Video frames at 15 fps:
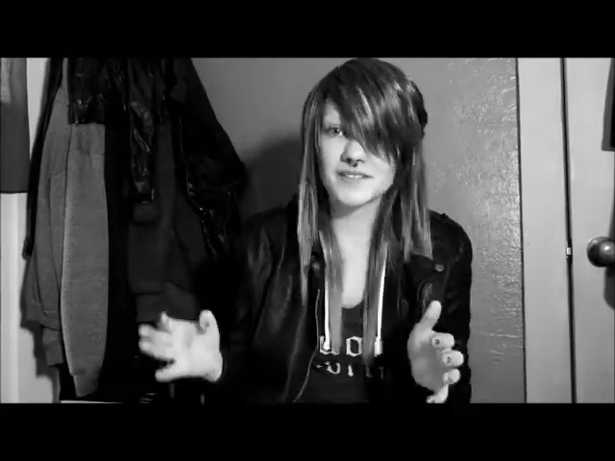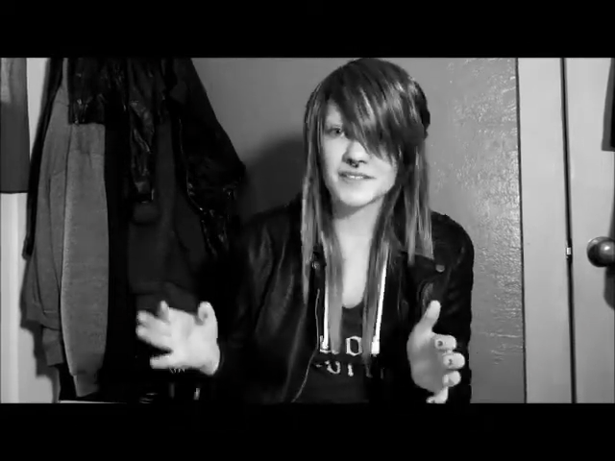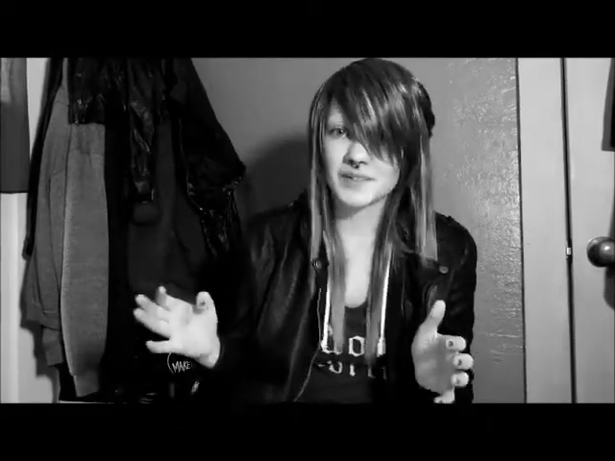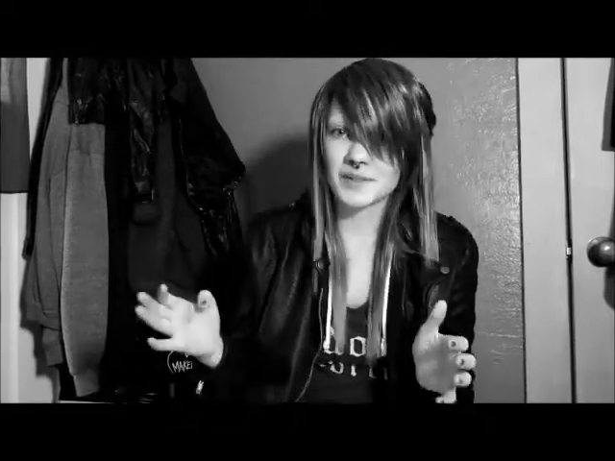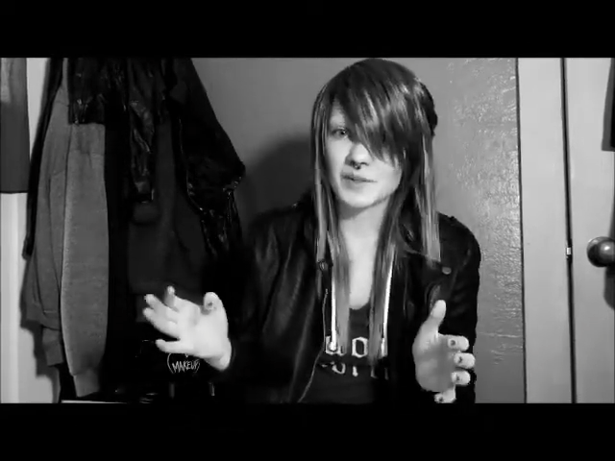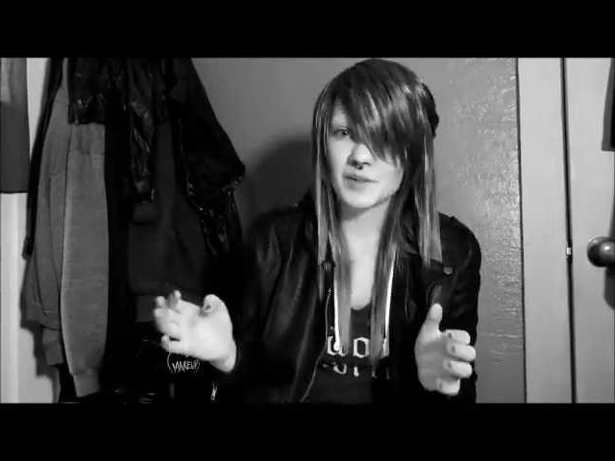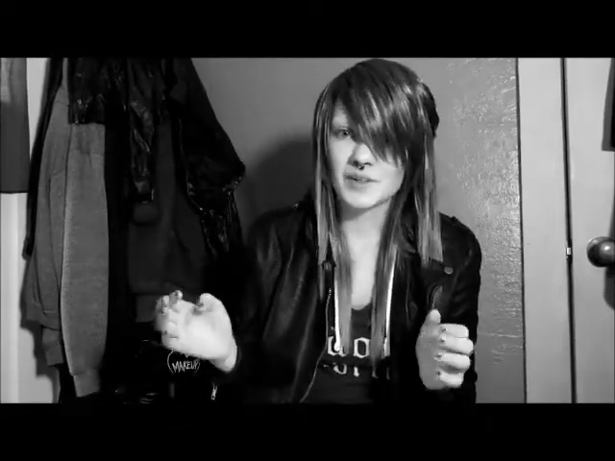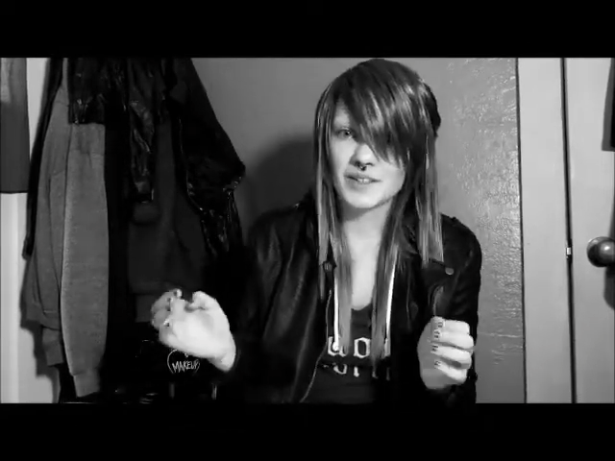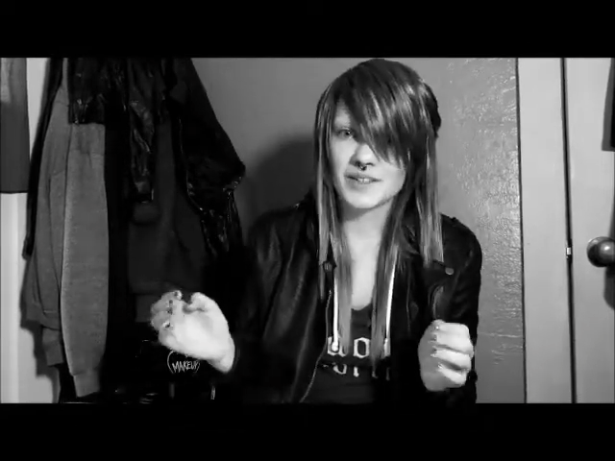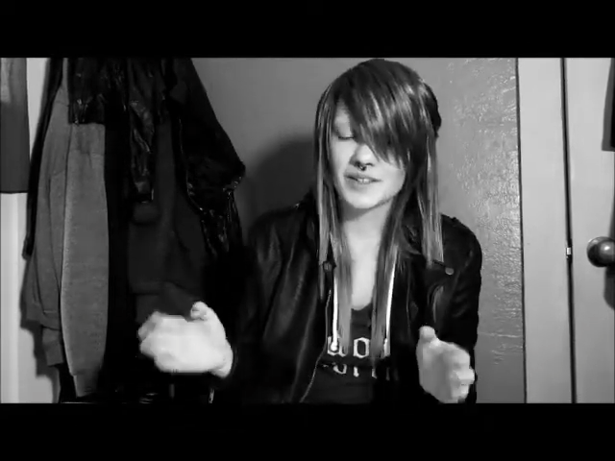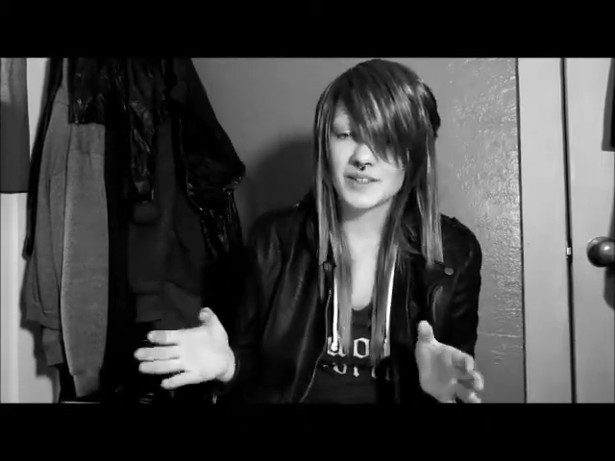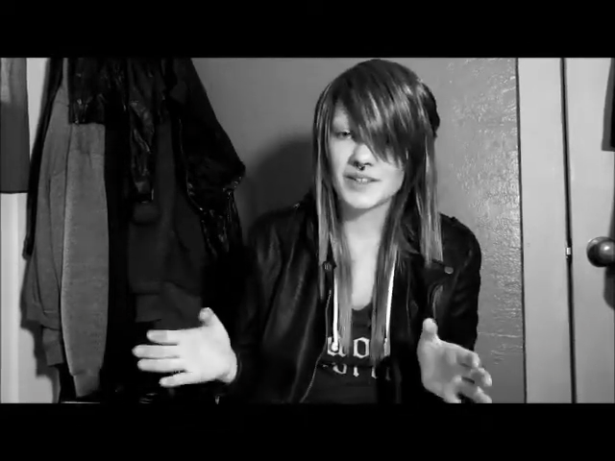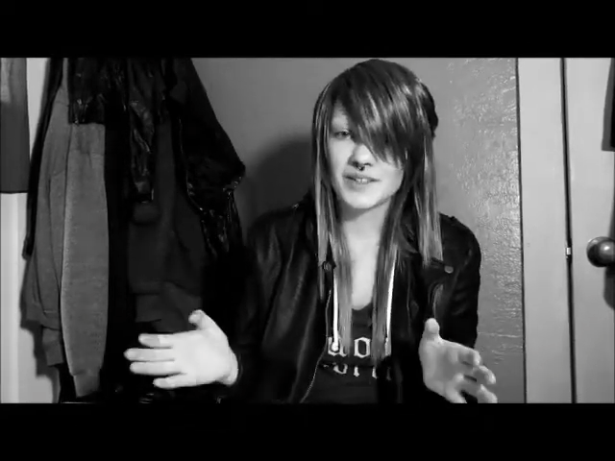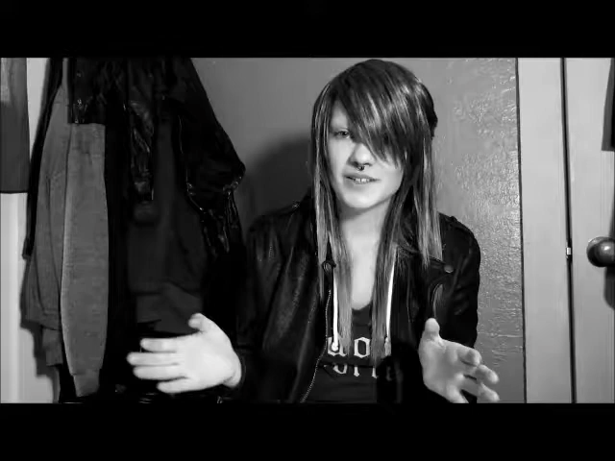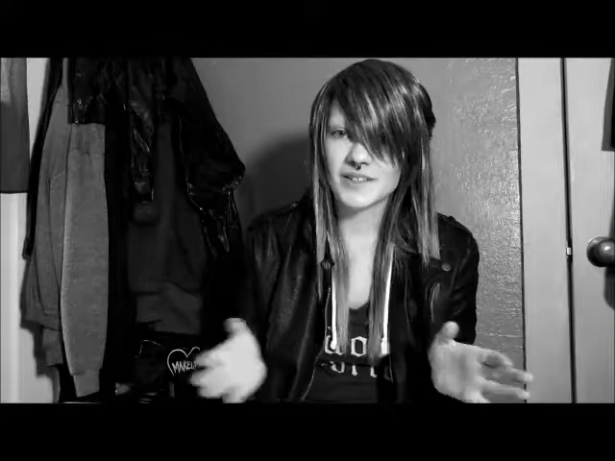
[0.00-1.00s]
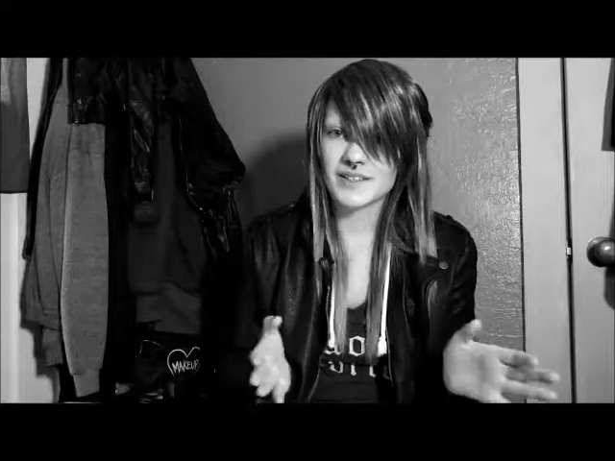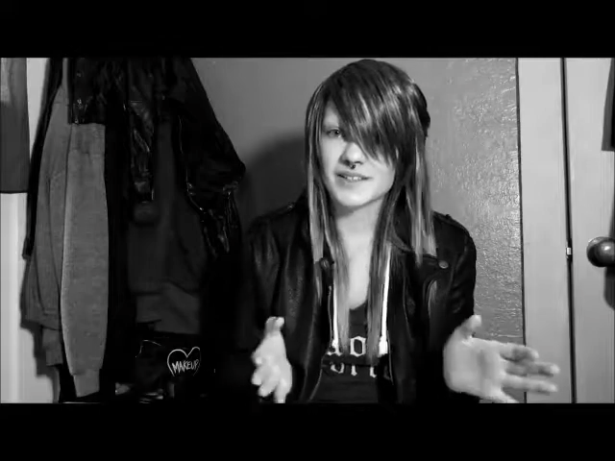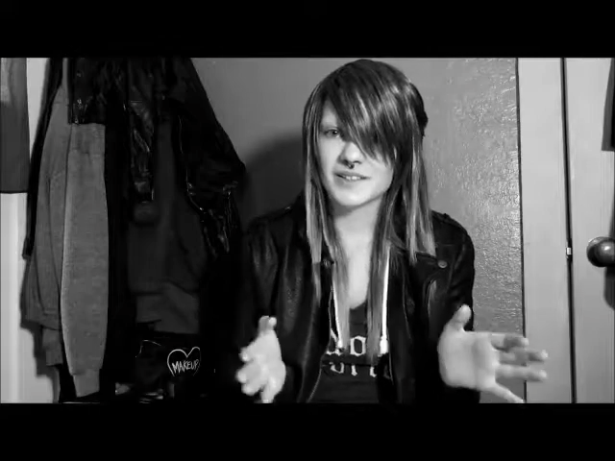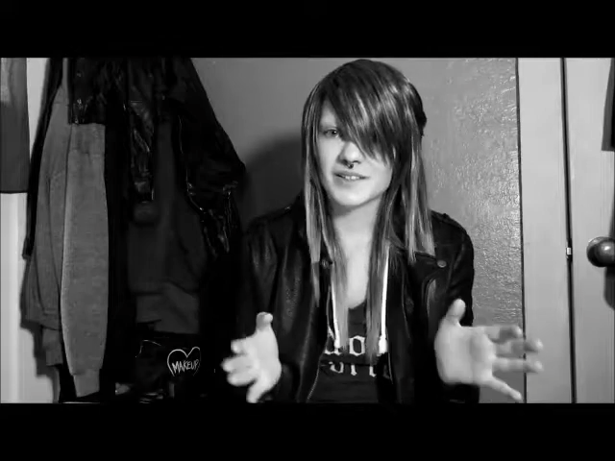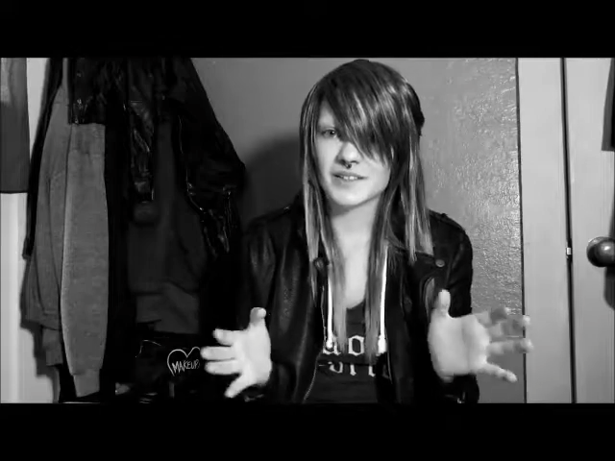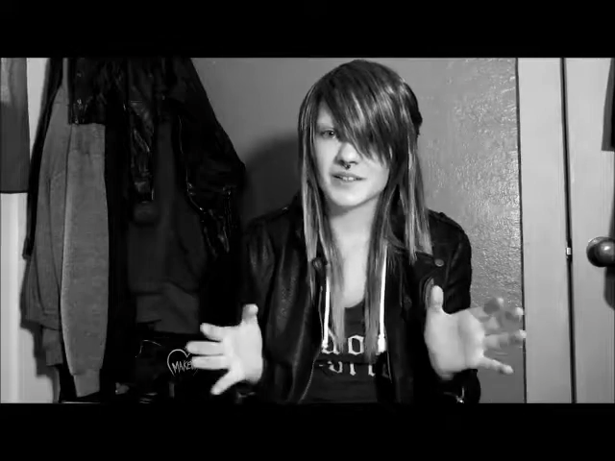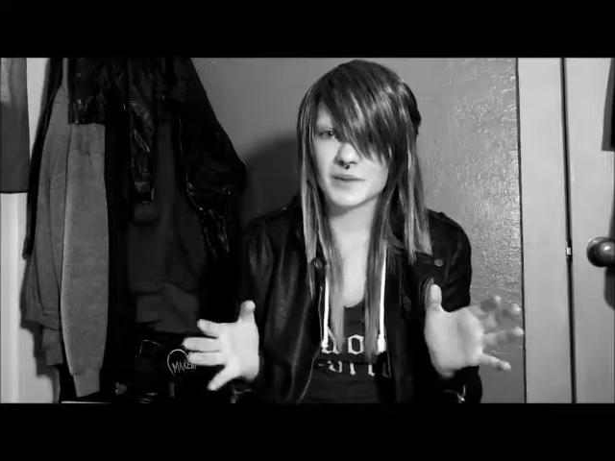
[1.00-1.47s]
and
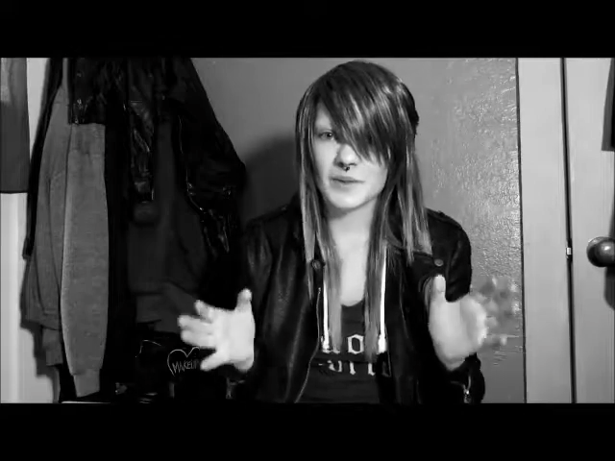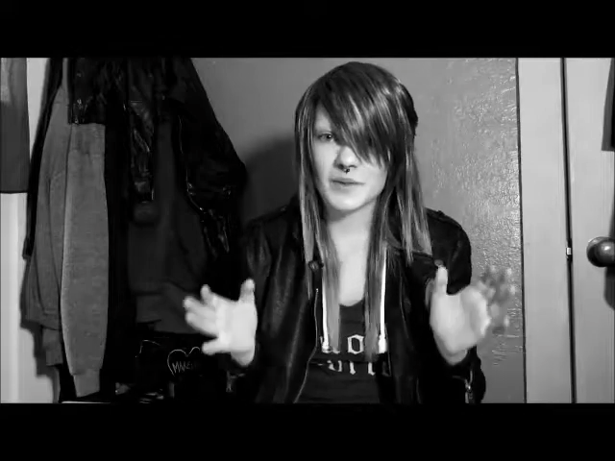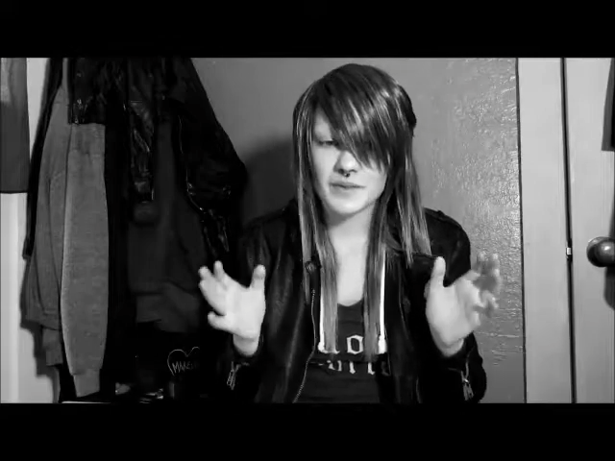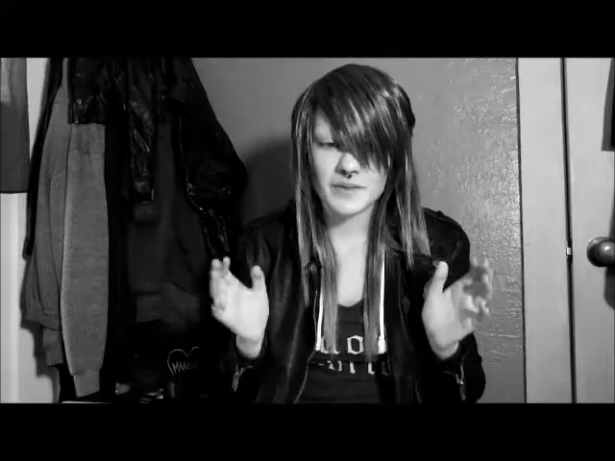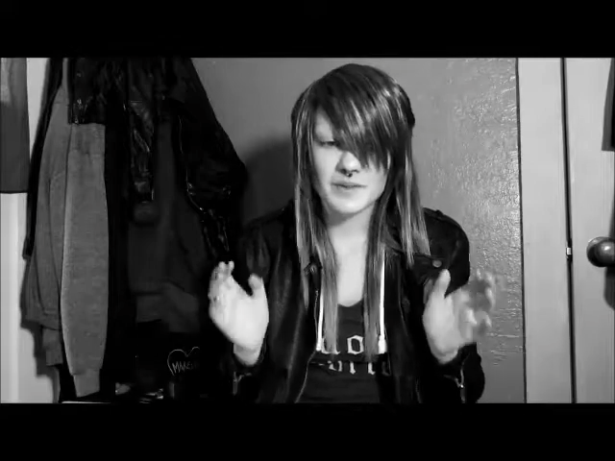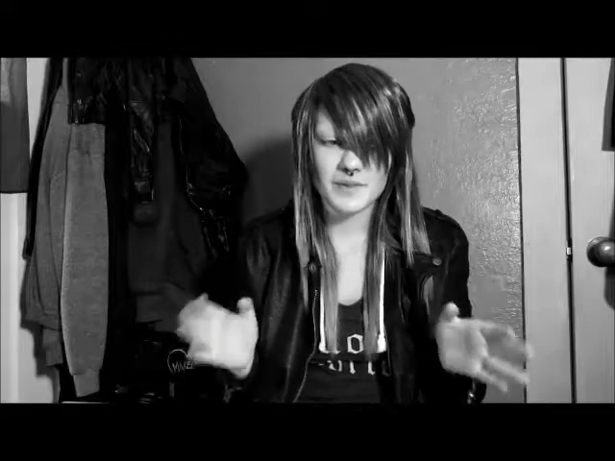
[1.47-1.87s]
dealing with,